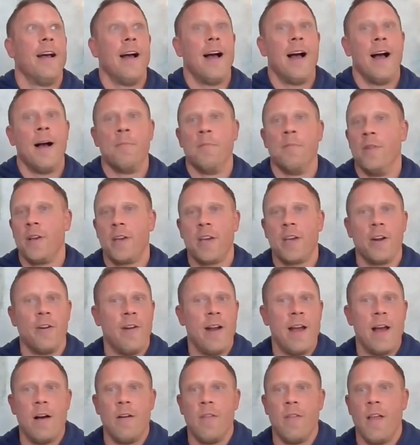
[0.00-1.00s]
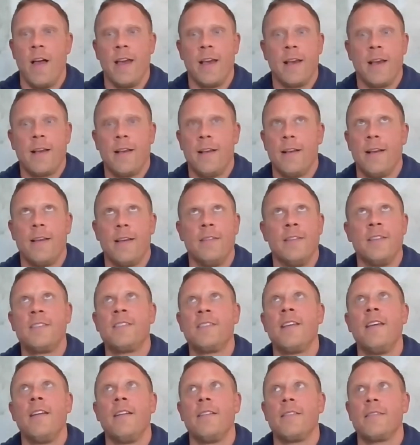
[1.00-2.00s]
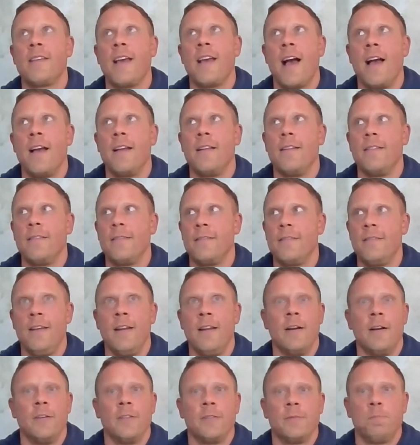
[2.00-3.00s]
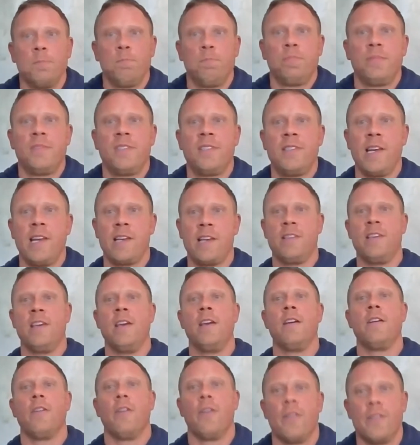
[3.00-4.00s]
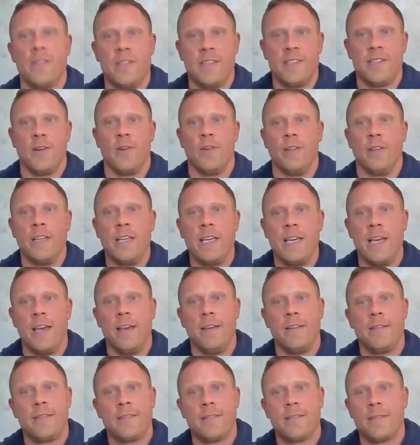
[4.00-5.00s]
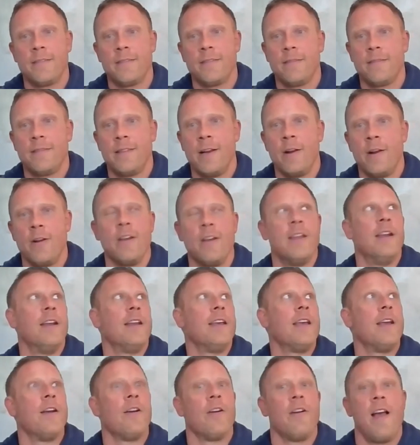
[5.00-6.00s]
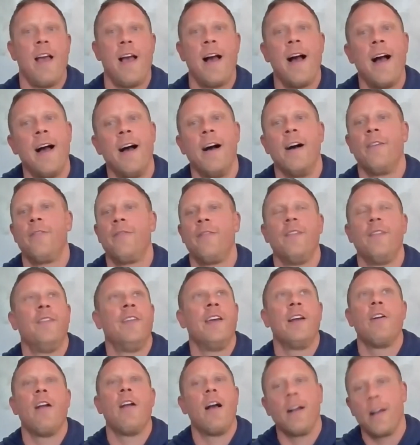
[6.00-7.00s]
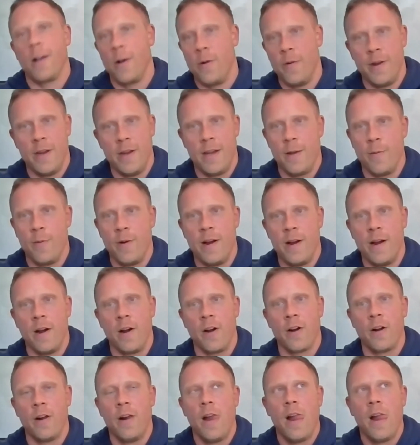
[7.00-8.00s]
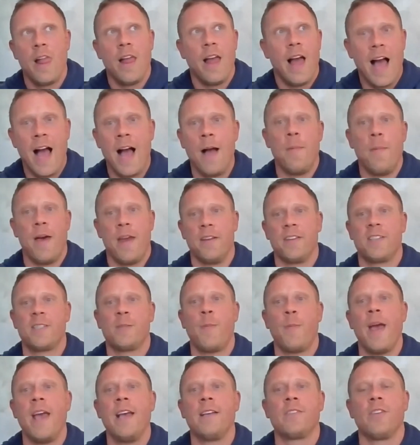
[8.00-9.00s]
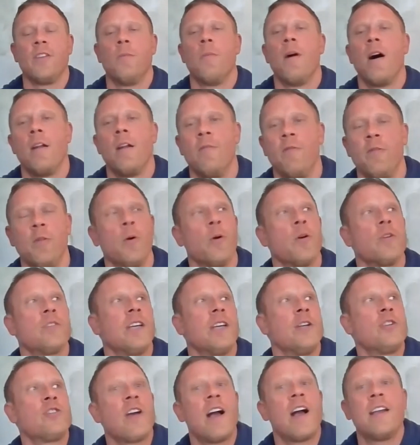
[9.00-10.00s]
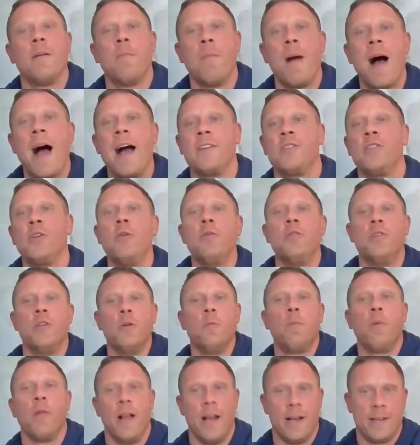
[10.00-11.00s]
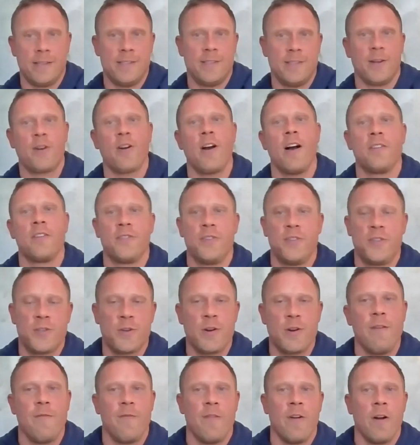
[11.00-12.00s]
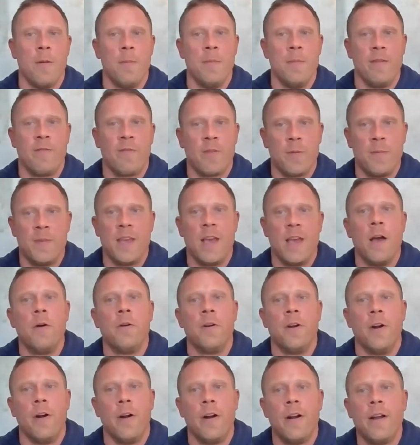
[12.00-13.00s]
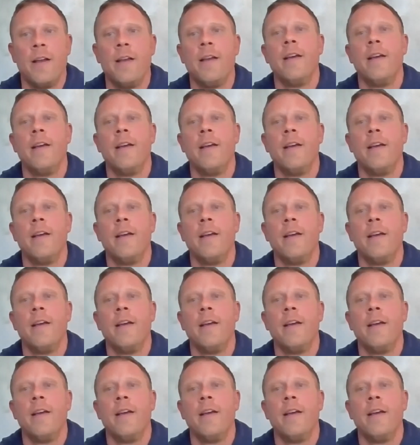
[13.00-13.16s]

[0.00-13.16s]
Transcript: I'm looking around like this tenant's got, 6 years as their lease. They're in it a year and a half. They're not going anywhere. I'm out of space on the bottom floor. So I tried to buy 2 duplexes across the street from the owner